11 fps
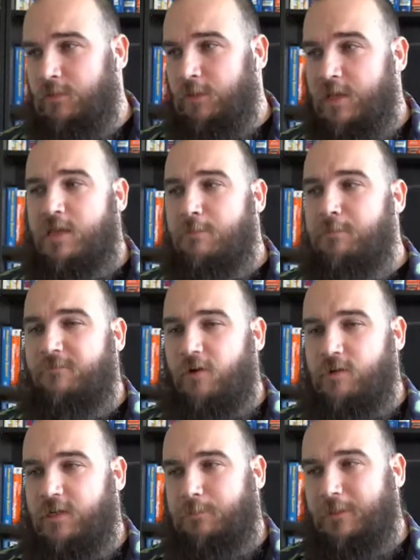they can be very
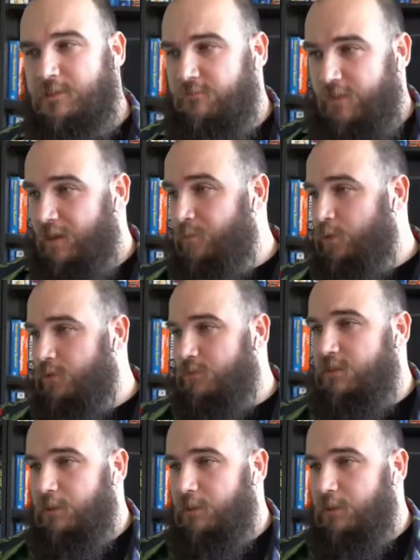expensive, and we don't see